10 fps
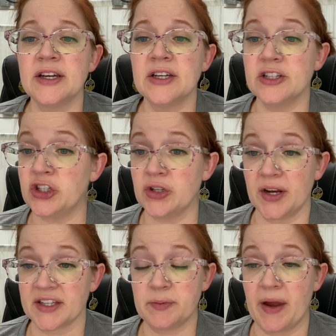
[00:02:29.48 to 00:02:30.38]
"Did you
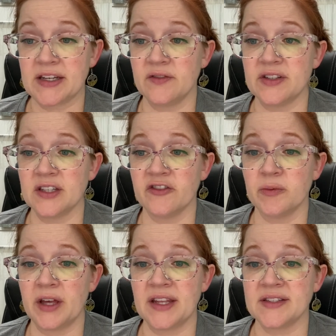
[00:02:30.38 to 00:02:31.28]
not expect a visit
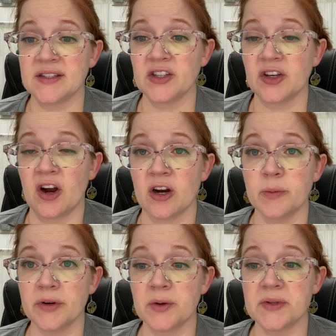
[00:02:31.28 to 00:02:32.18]
from Lady Cecilia
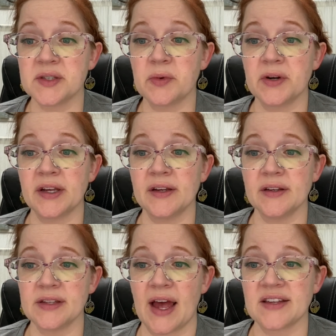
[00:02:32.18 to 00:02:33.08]
Harborough this morning?"
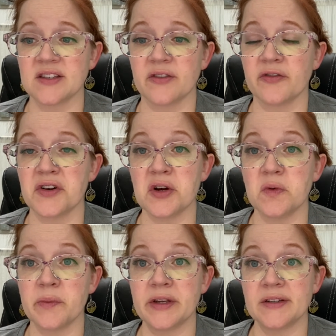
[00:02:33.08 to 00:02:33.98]
asked the frail
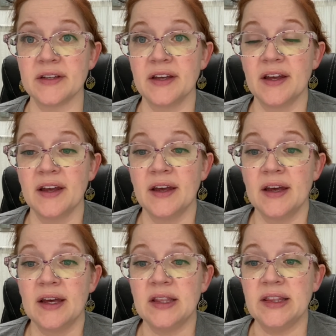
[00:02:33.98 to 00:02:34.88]
woman.
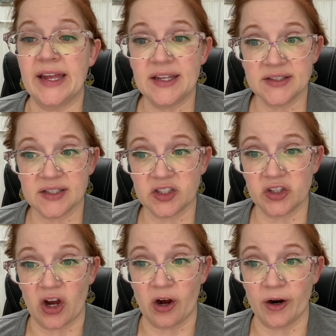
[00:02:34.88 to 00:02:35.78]
"Lady
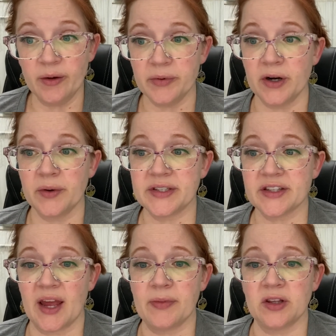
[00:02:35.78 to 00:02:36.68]
Cecilia Harborough!"
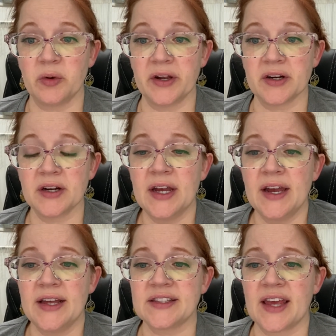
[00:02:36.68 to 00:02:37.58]
exclaimed the lawyer,
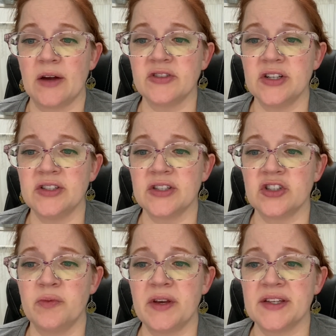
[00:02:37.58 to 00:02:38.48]
his countenance
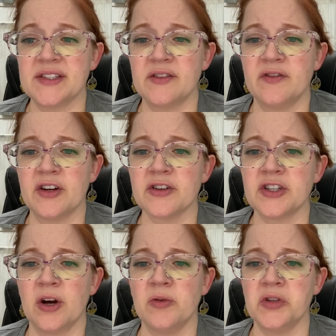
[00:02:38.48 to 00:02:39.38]
assuming a severe
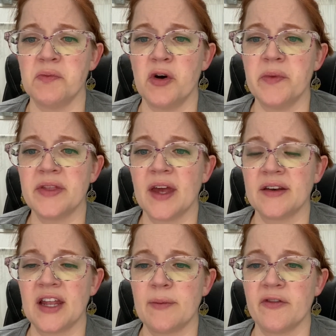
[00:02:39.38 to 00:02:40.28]
tone the moment that
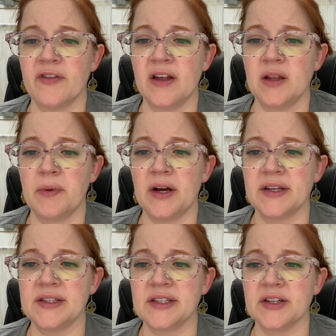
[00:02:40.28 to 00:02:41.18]
name fell upon
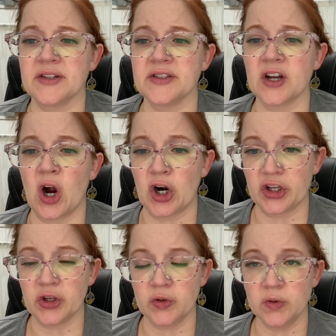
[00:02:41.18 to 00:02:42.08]
his ears. "Are
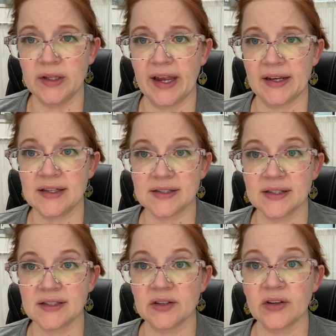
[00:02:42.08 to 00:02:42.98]
you Lady
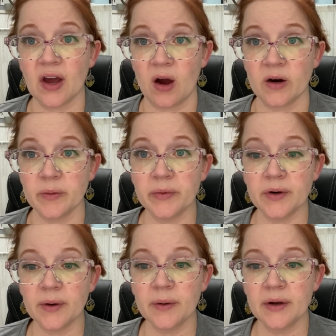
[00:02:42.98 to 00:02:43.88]
Cecilia Harborough?"